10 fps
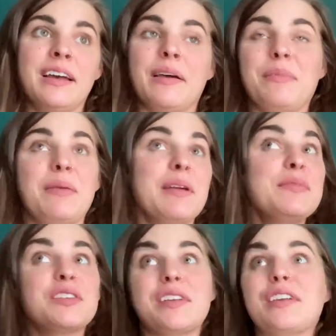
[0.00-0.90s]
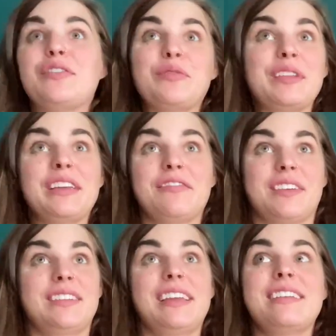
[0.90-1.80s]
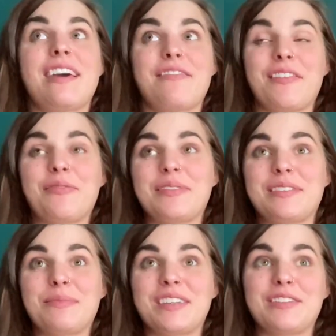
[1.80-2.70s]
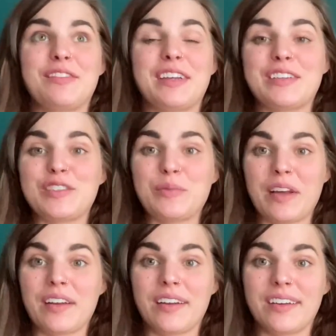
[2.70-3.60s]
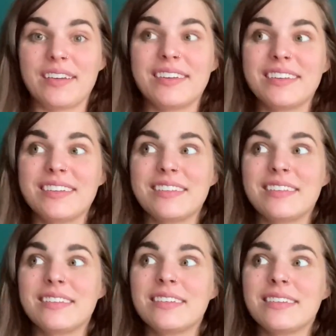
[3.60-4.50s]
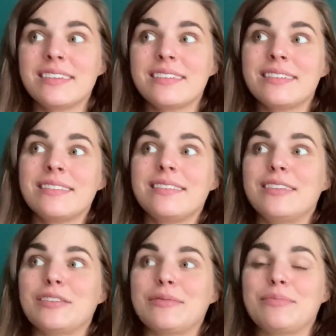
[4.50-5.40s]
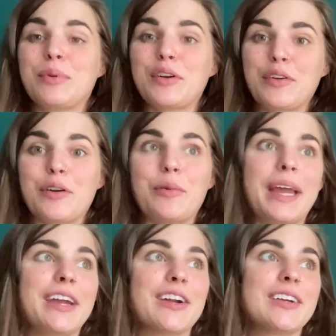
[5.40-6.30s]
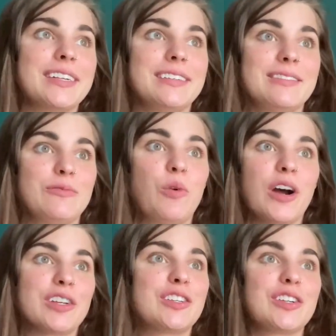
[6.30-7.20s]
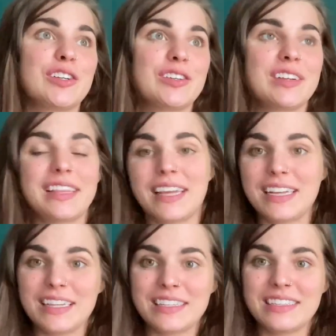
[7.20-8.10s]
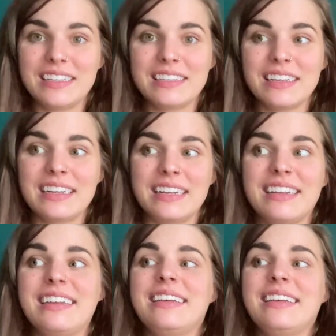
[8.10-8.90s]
maybe I'm turning a new leaf, because I never was much of like a sweater, you know, putter awayer and washer at the end of the season. And